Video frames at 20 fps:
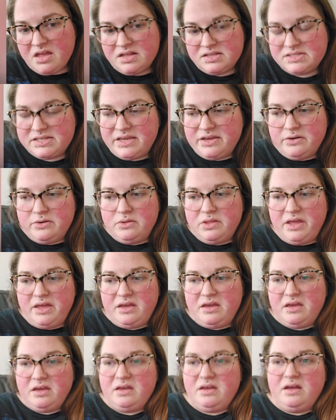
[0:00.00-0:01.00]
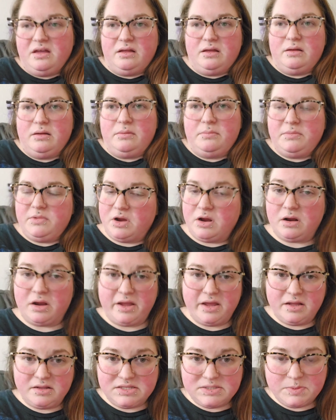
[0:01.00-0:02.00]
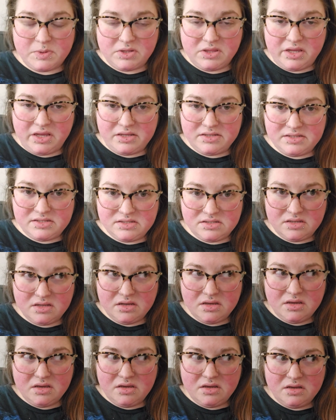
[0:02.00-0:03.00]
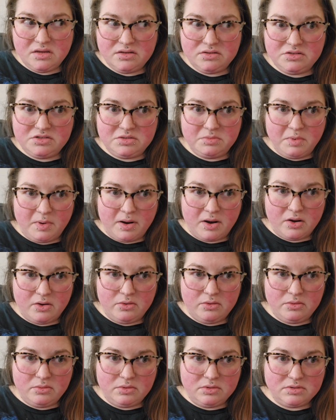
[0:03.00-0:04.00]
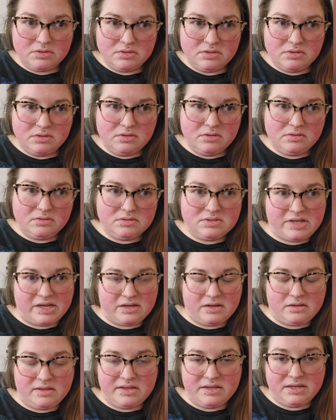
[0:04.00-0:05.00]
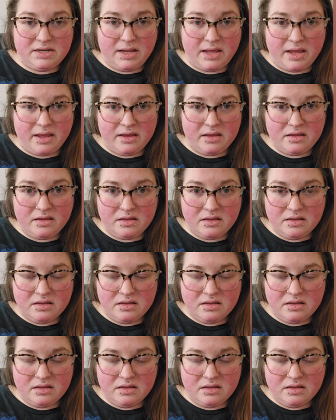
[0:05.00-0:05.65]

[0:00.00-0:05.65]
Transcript: it's cute. Like, her aunt's birthday's tomorrow, well, technically today.